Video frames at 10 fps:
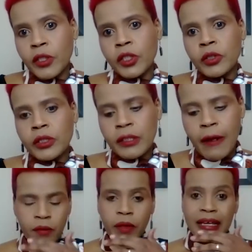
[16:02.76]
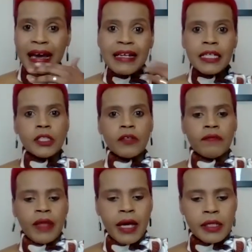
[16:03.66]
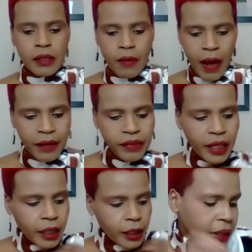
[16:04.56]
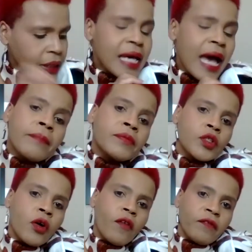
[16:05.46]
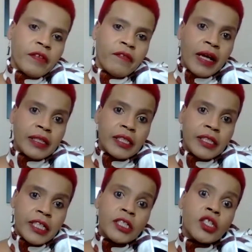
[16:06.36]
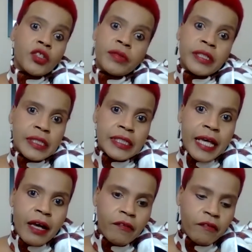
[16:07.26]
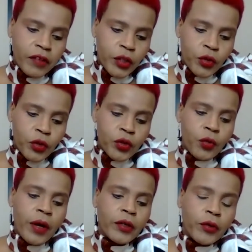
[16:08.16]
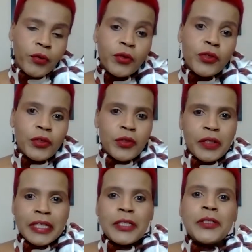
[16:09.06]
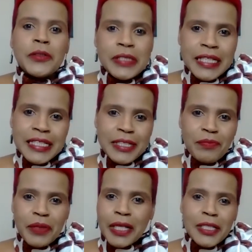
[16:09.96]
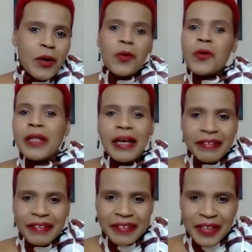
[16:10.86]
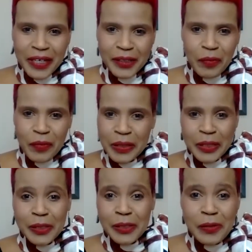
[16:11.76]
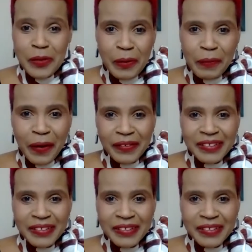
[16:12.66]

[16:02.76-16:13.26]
produce. But regardless of that, I think in terms of the fact that this tree itself is also quite crucial to the ecosystem. That's a whole other thing that we need to talk about.